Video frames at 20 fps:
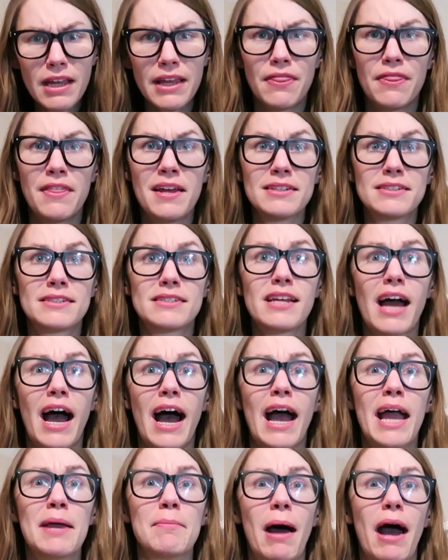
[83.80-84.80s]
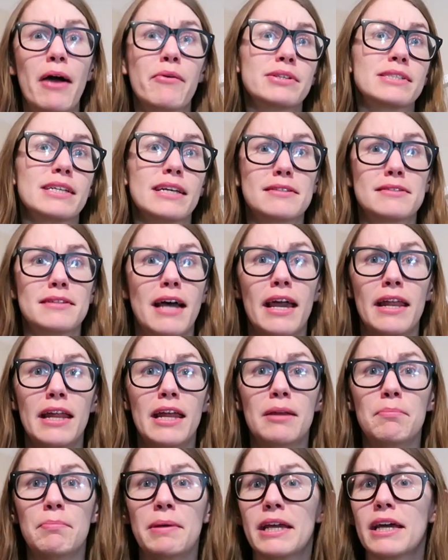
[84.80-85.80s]
this time I was
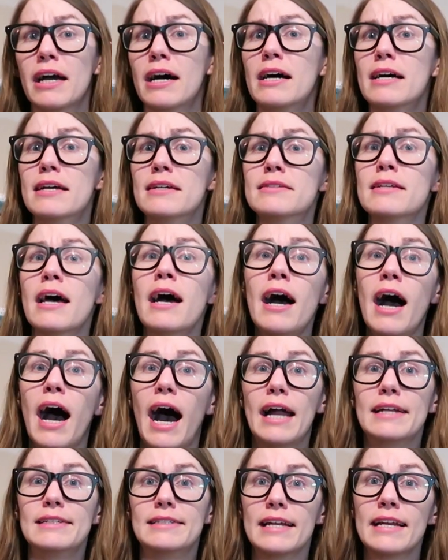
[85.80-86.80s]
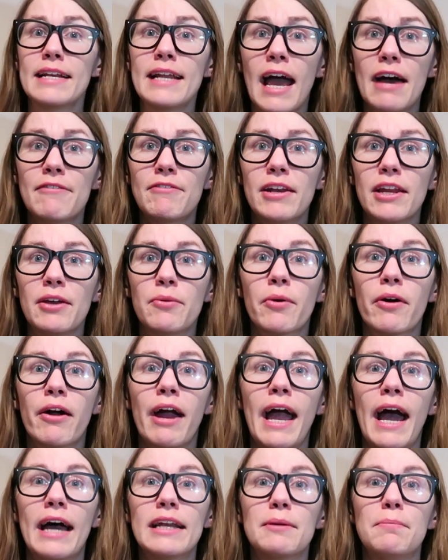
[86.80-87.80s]
excited because I didn't have anywhere
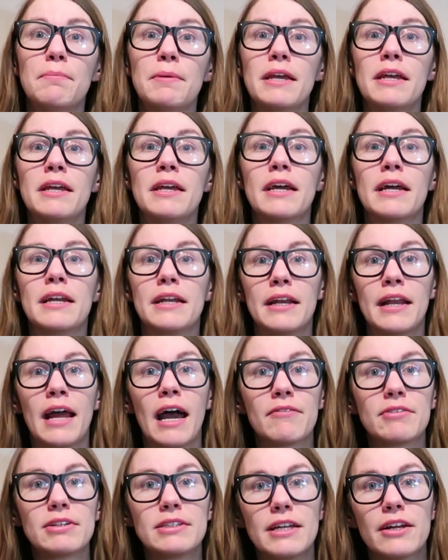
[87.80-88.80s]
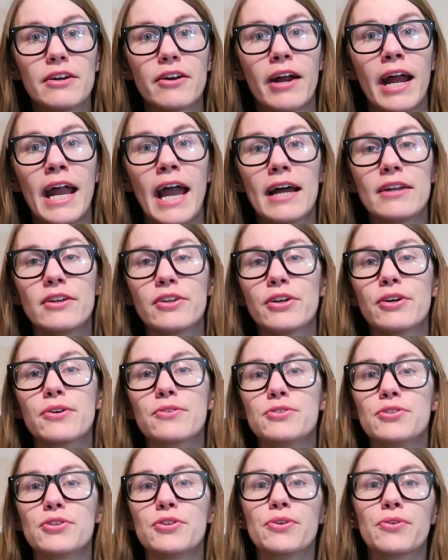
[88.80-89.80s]
I had to be. I didn't have a dinner I had to
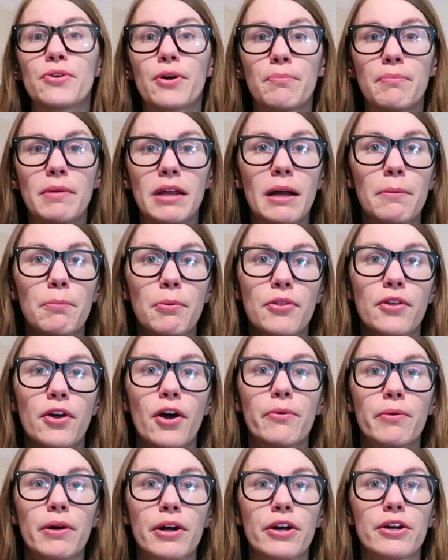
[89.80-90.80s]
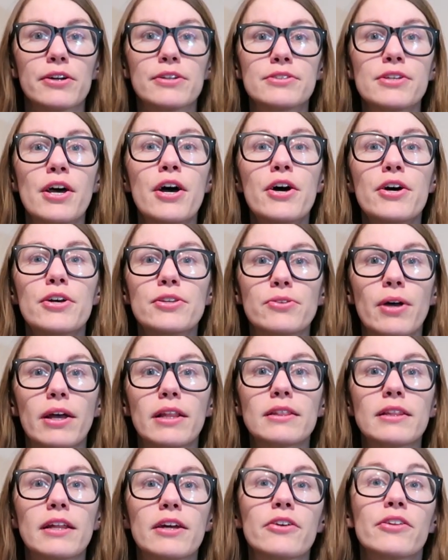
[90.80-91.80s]
go to or meet up with coworkers. So
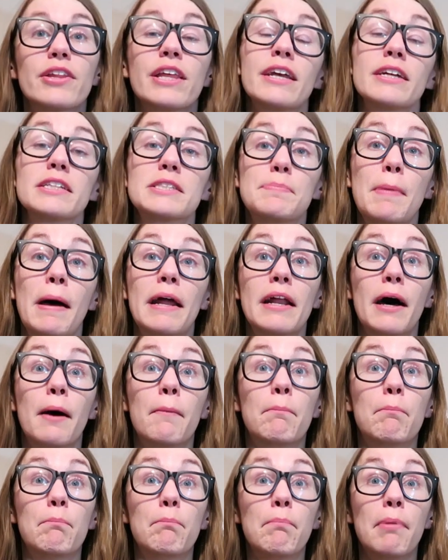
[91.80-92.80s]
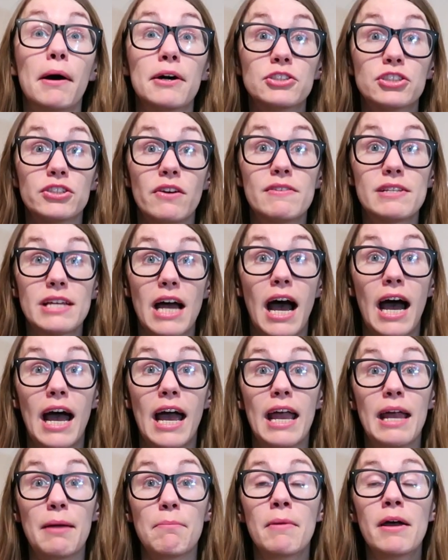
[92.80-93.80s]
I literally could spend a bunch of
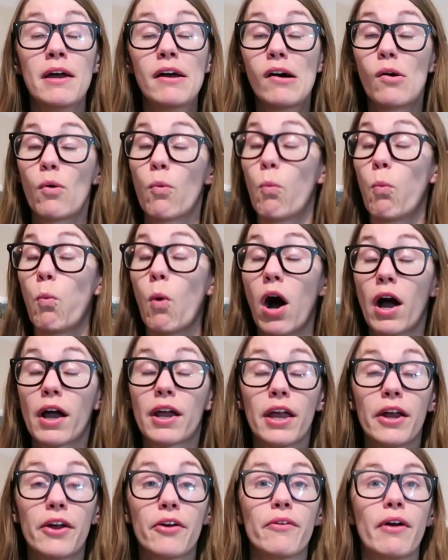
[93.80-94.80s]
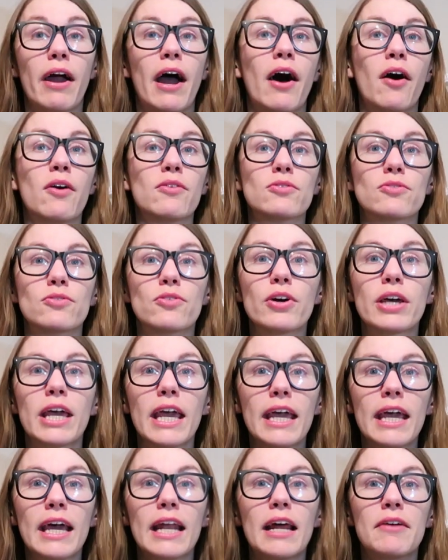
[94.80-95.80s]
time walking around,
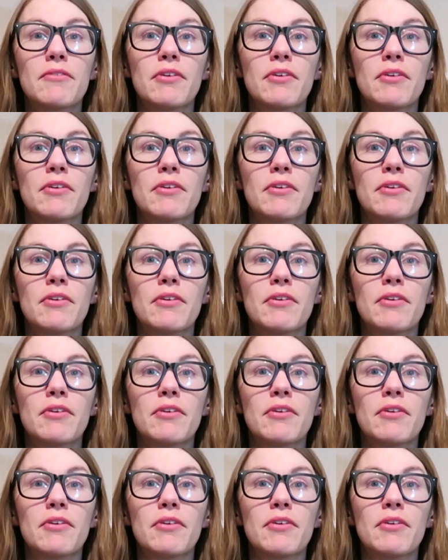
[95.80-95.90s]
looking at